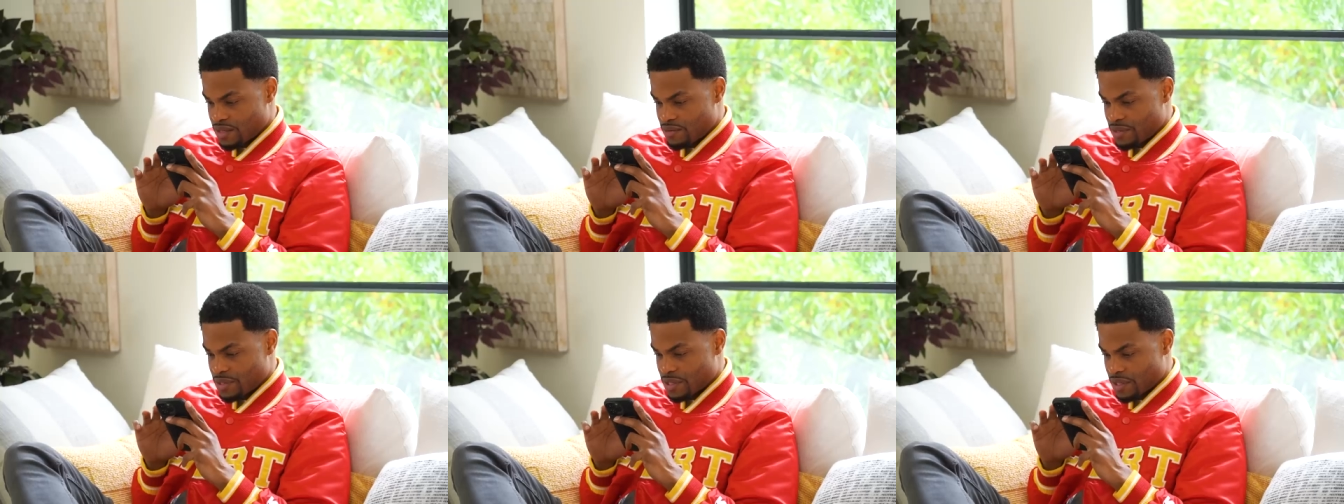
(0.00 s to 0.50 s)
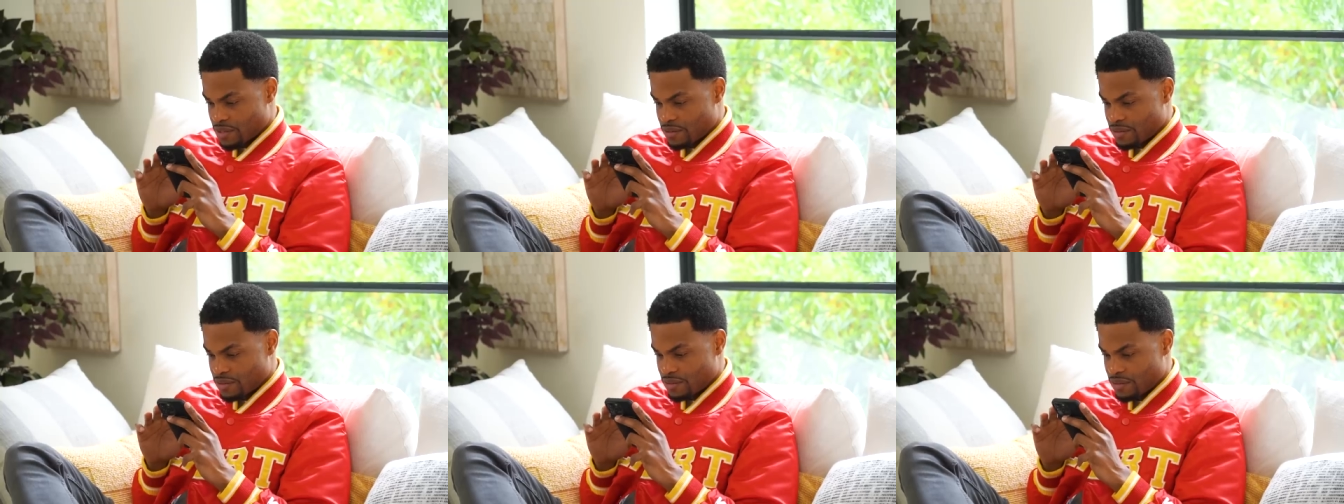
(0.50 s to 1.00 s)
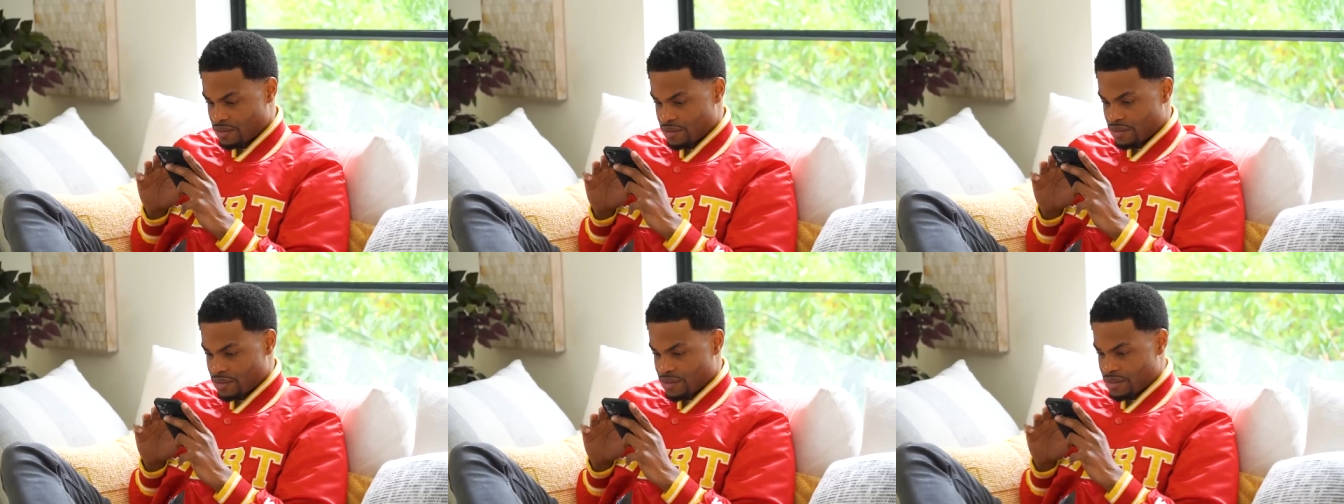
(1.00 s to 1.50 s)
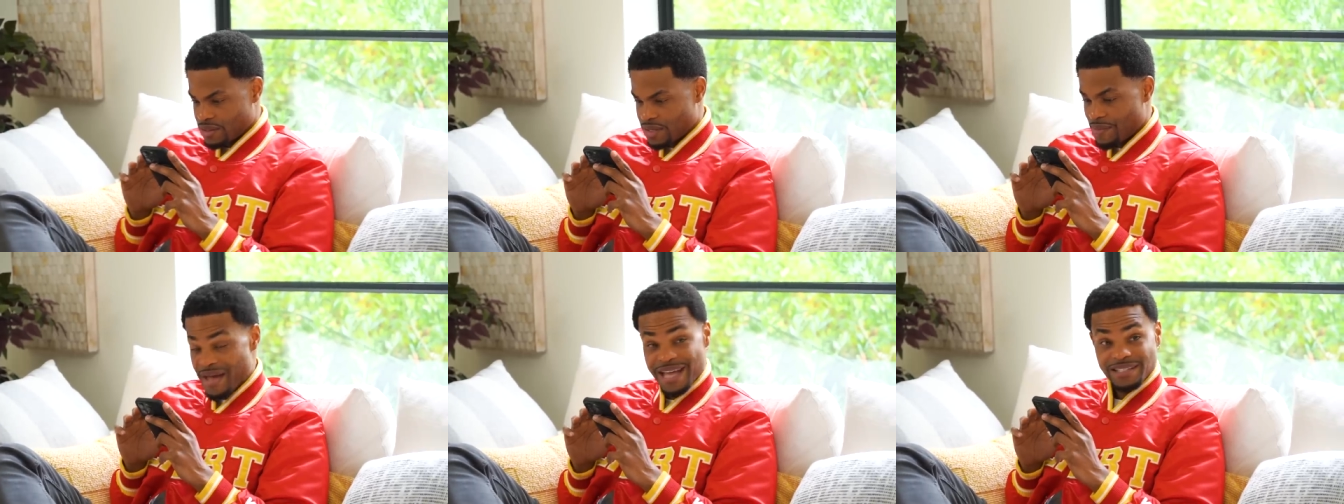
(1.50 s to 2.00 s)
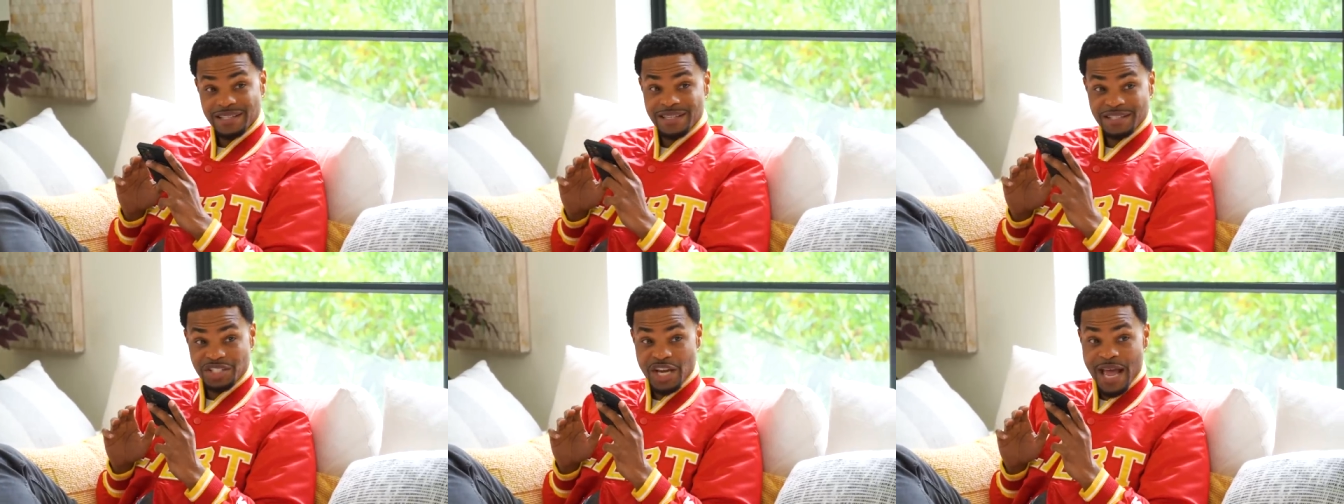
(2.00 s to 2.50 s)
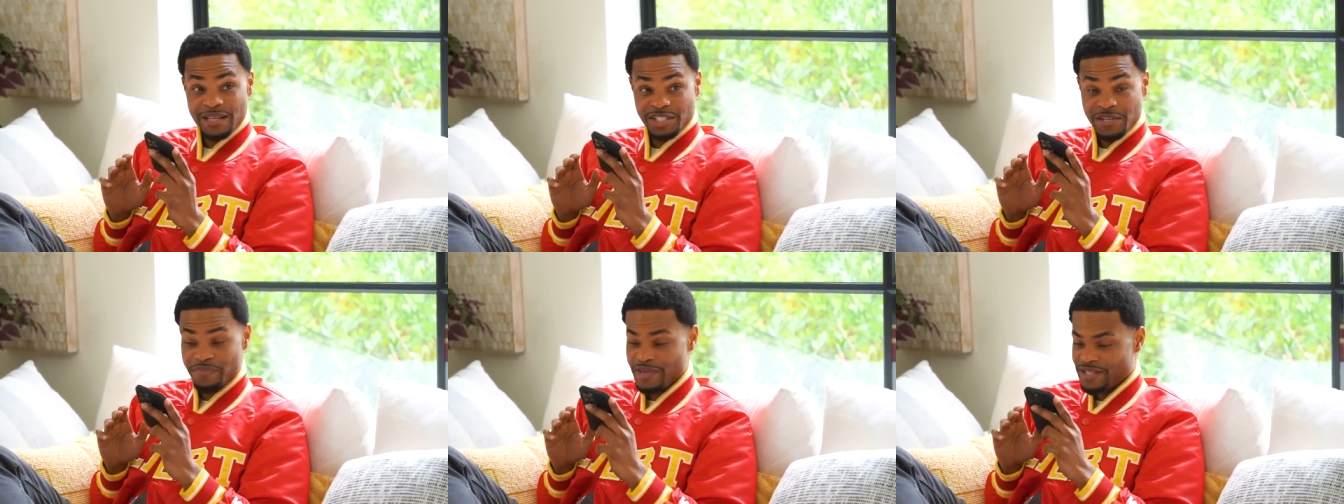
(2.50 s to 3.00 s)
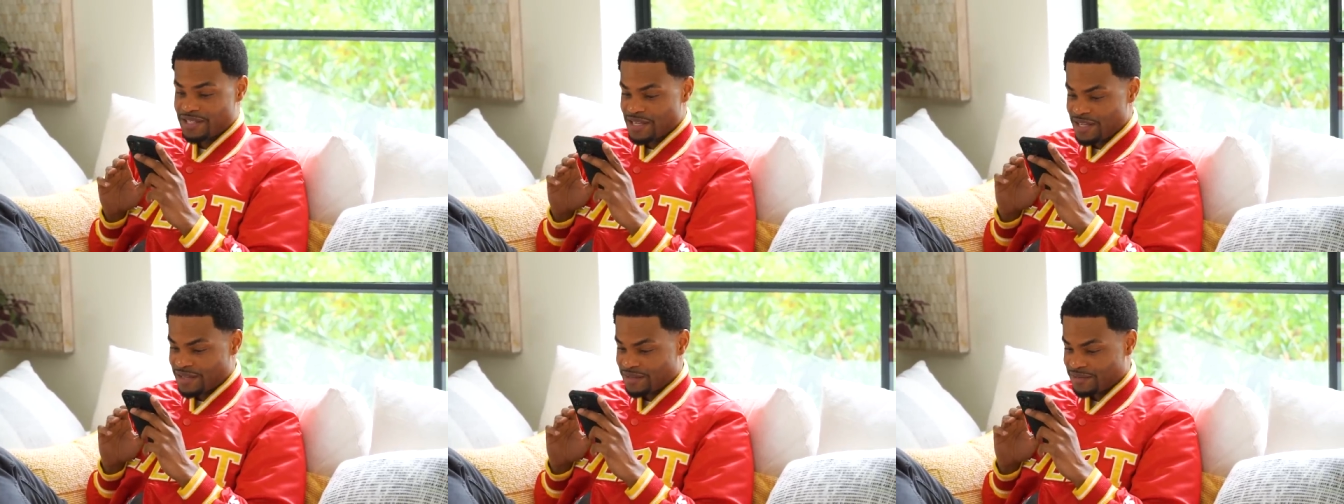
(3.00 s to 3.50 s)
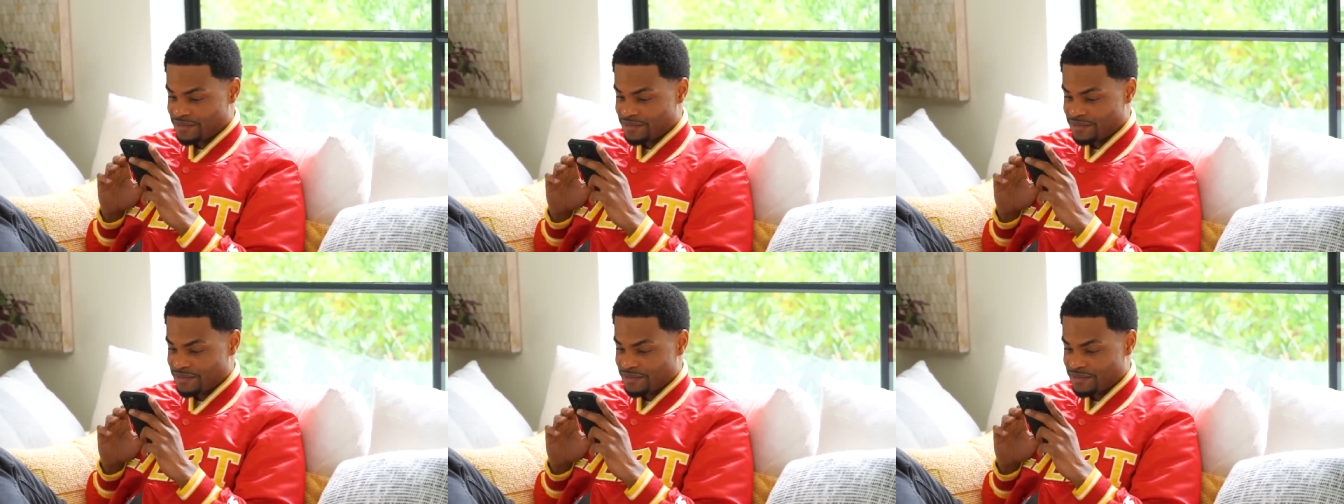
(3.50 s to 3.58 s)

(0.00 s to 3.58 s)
Here we go. I'm asking Chat GPT.